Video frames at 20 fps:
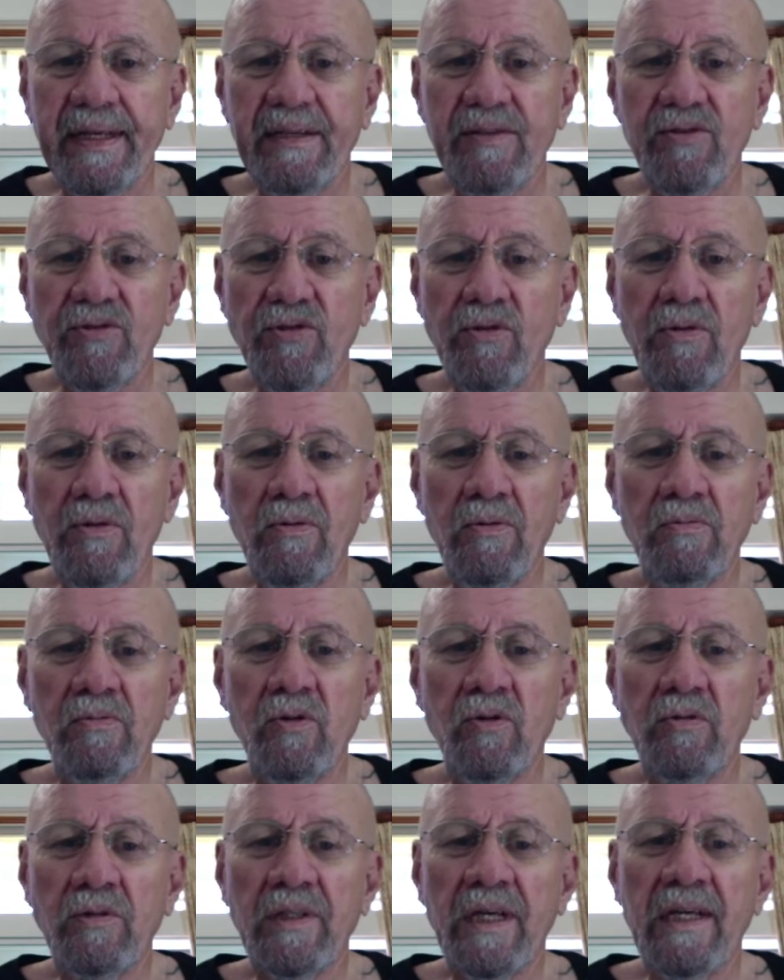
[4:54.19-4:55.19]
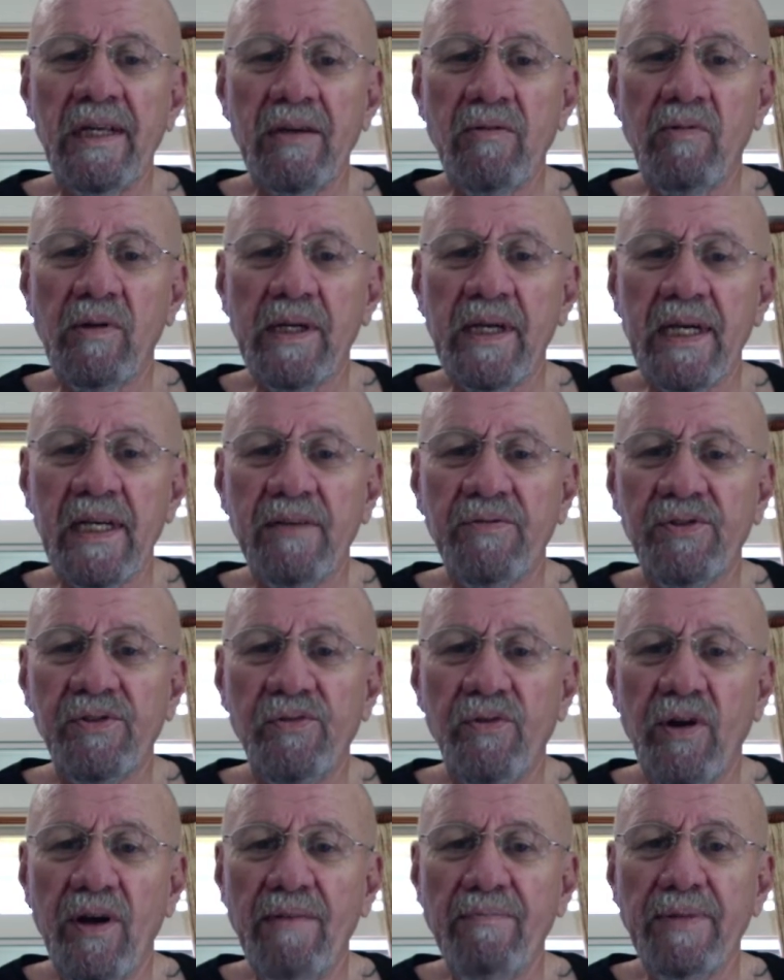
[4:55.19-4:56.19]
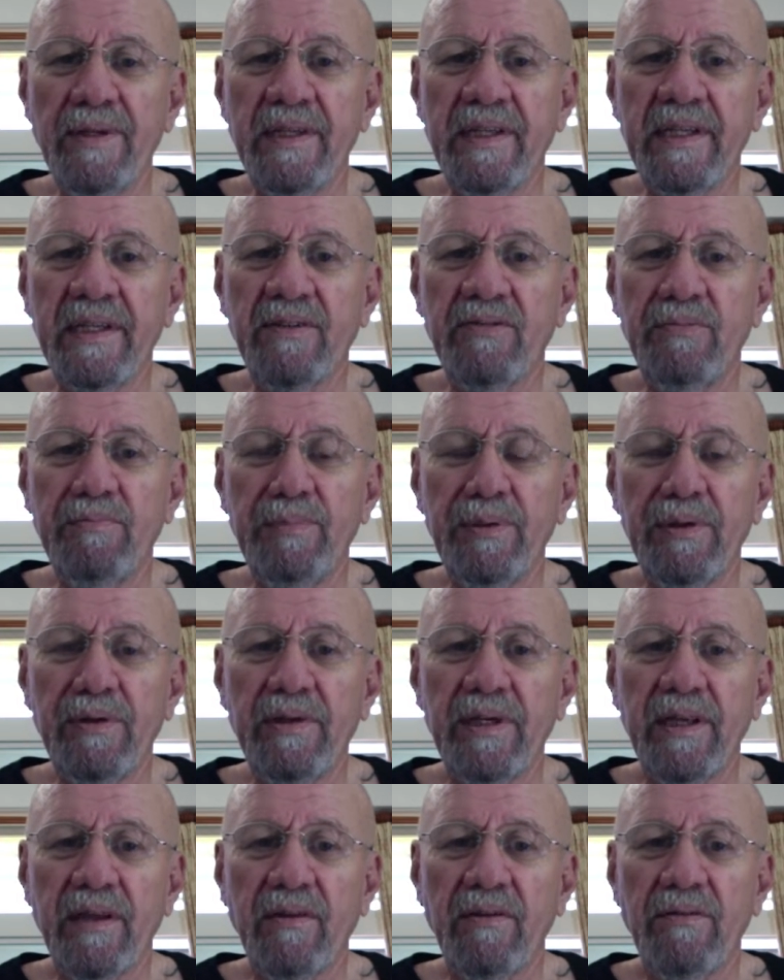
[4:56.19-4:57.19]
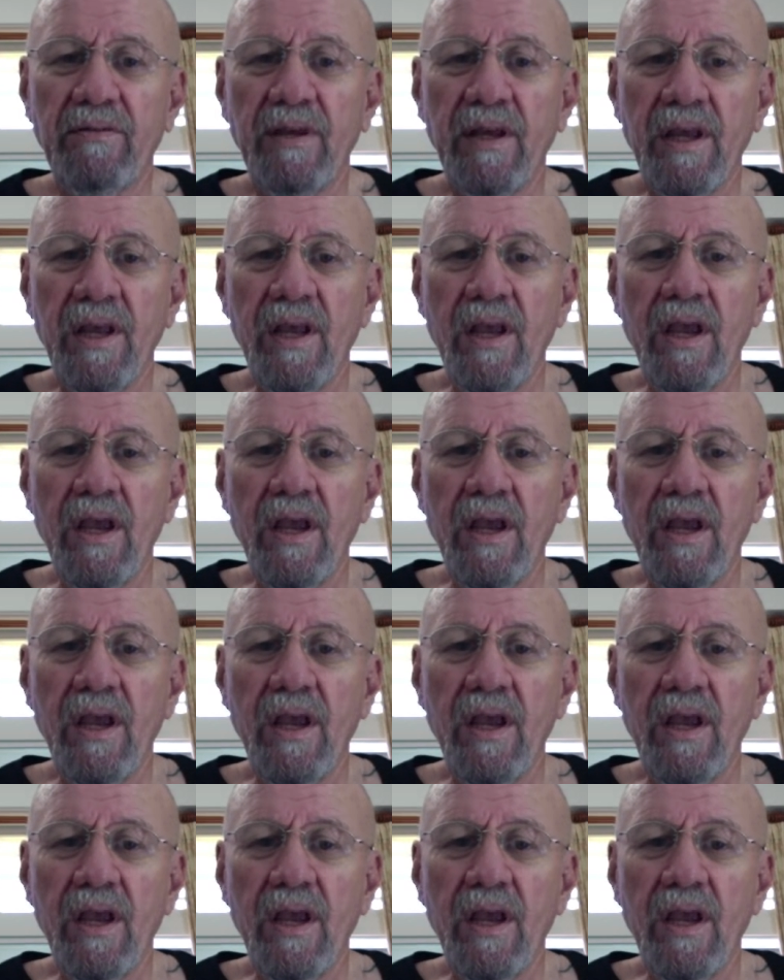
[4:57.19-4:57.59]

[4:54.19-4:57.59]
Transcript: So no telling what kind of trauma they experienced.